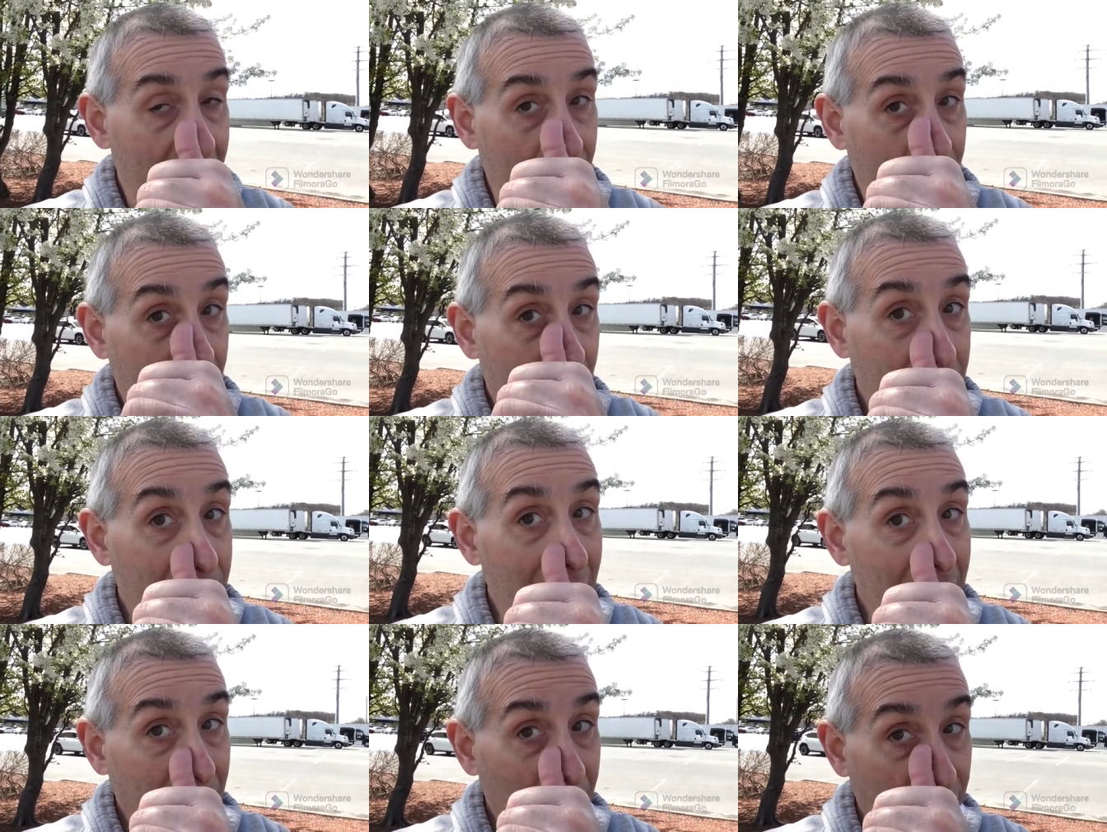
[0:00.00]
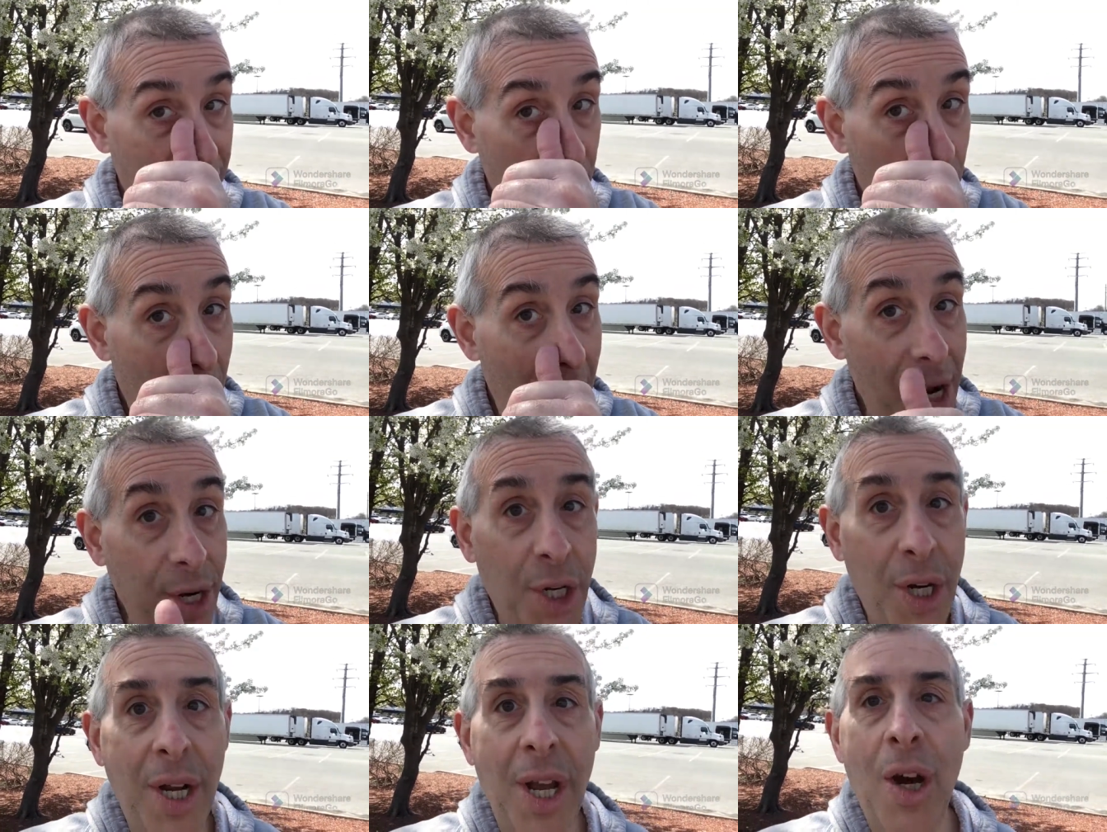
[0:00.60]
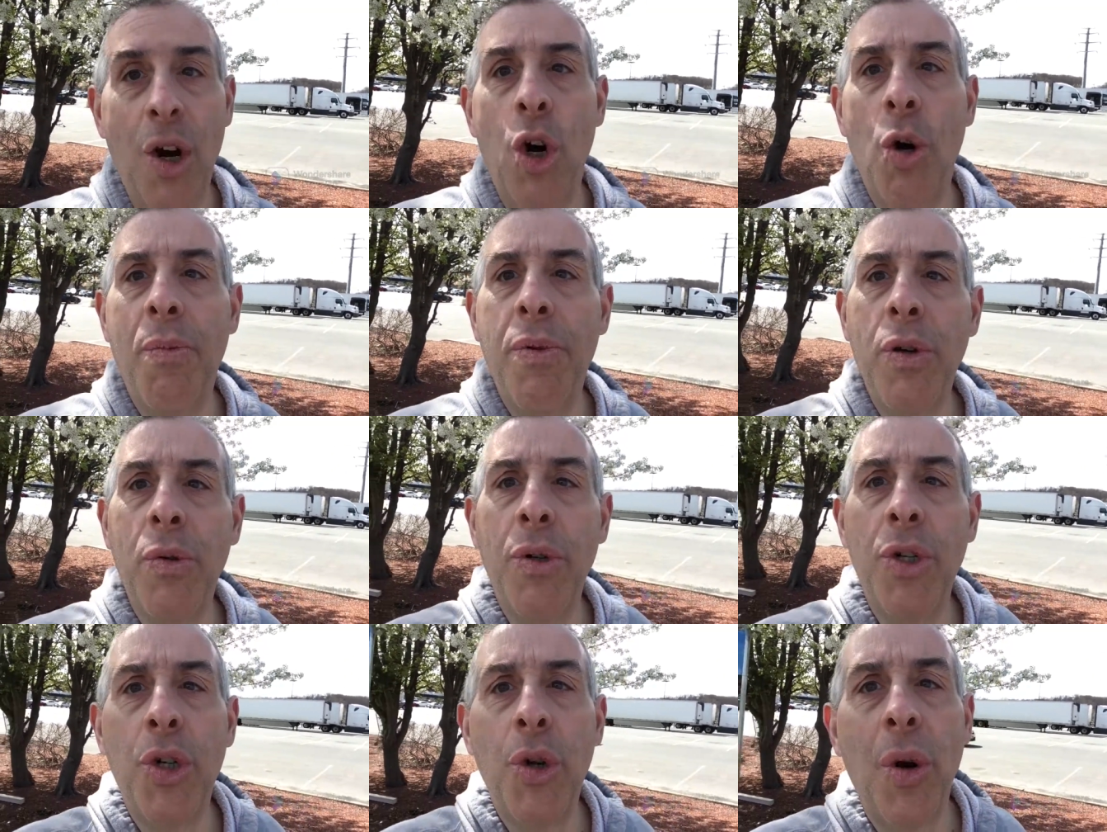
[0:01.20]
I want to thank you for watching. I hope
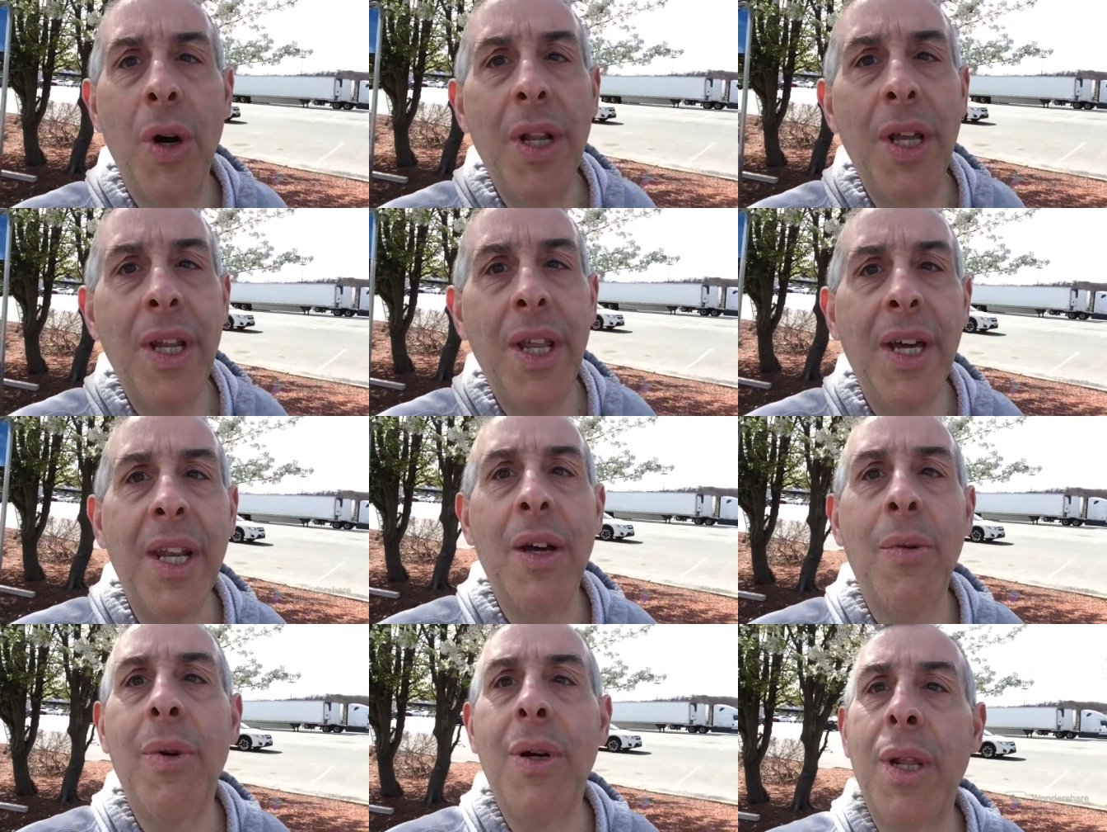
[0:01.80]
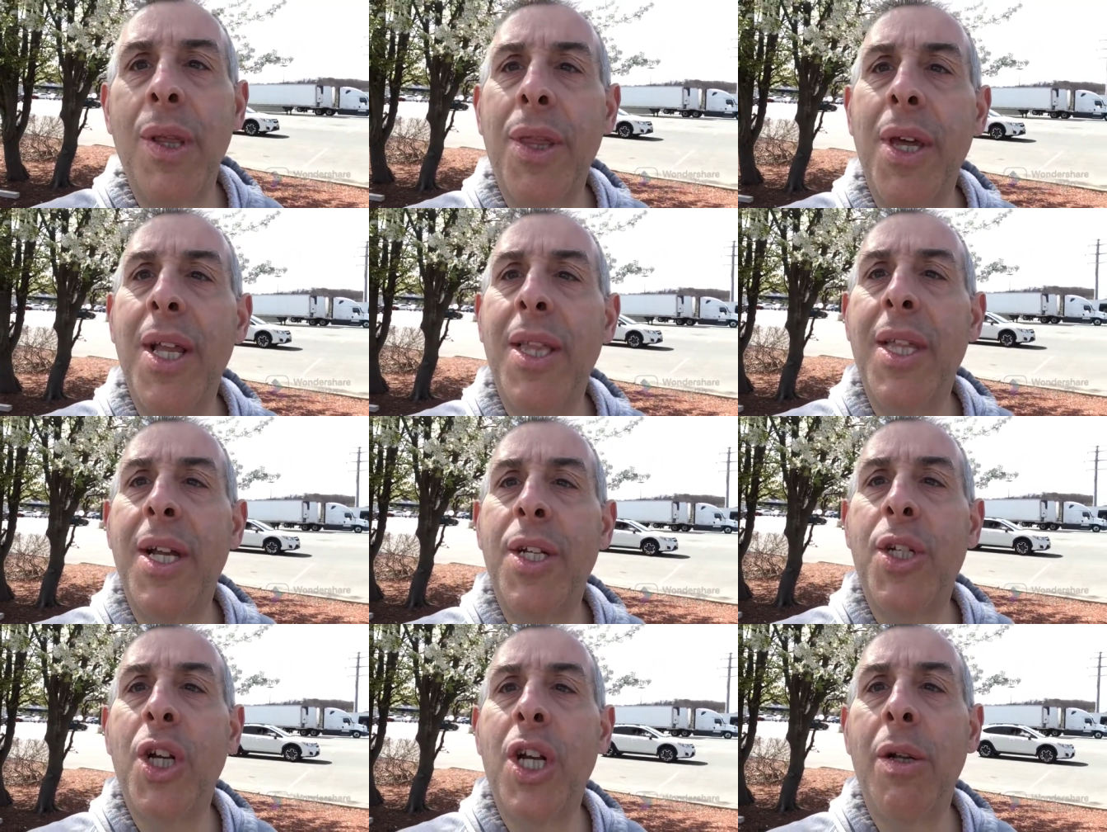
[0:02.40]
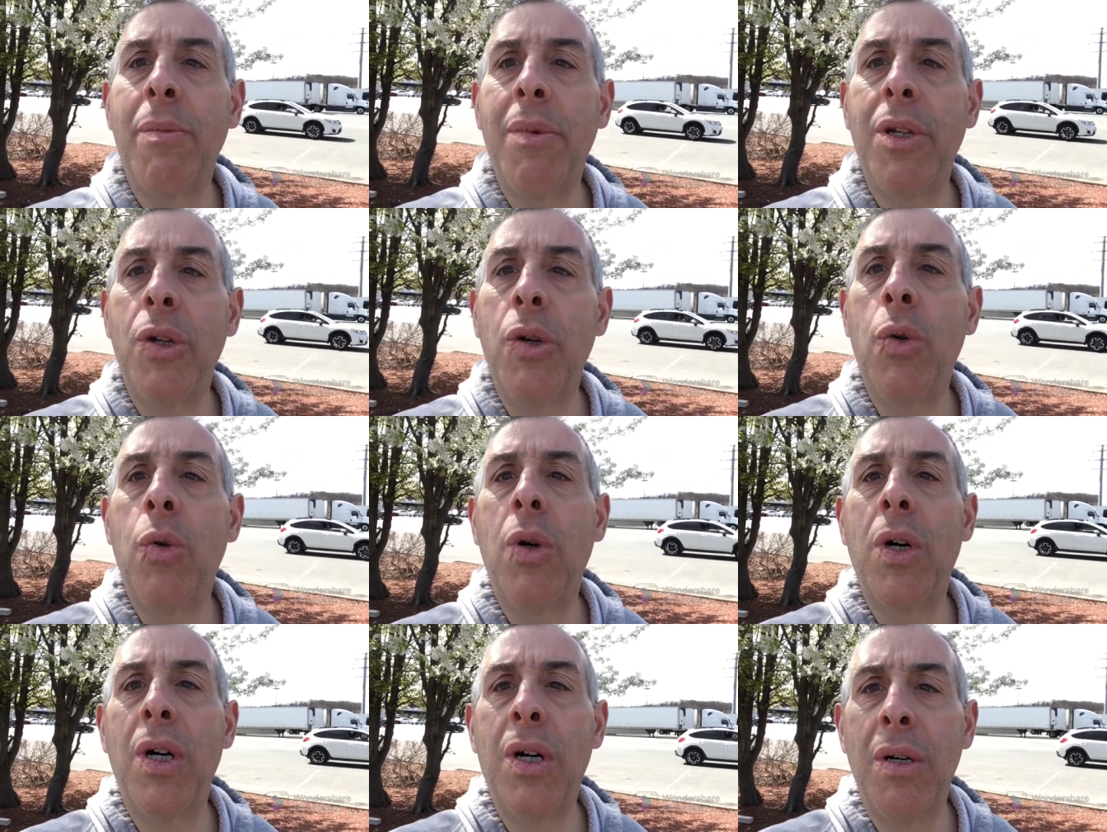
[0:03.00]
you enjoyed it, and I want to thank that gentleman
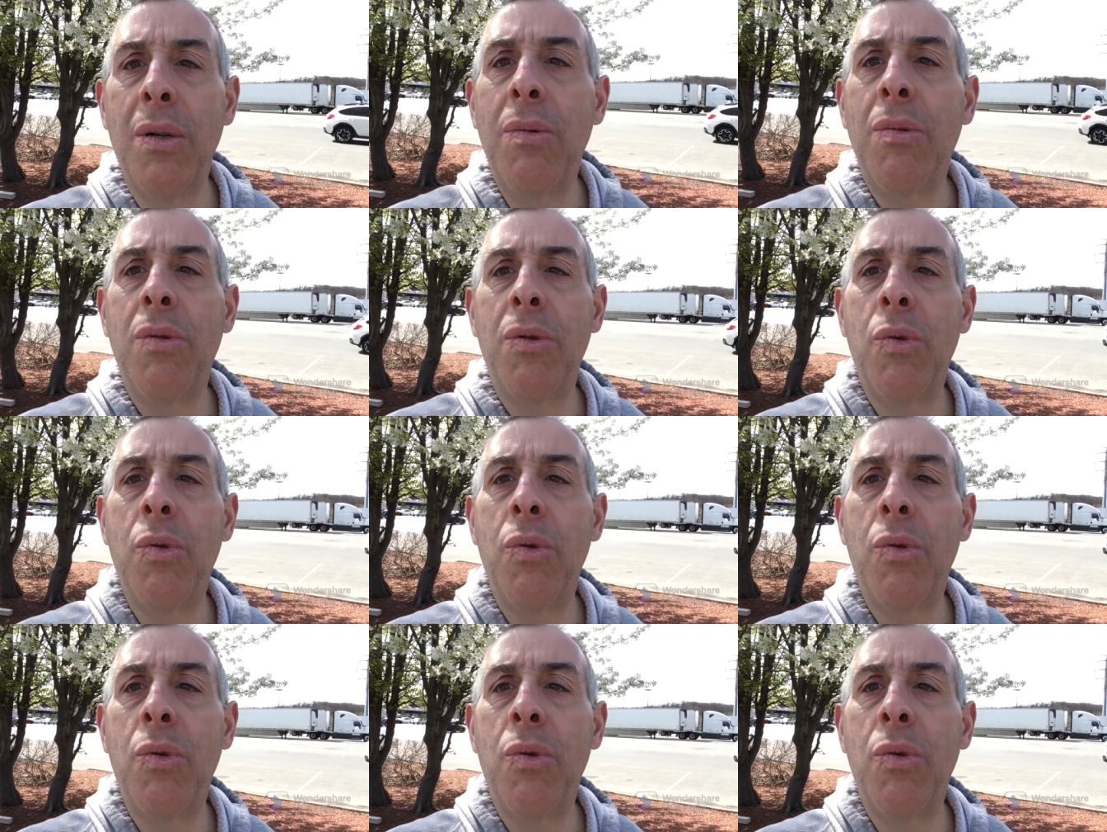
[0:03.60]
who, uh,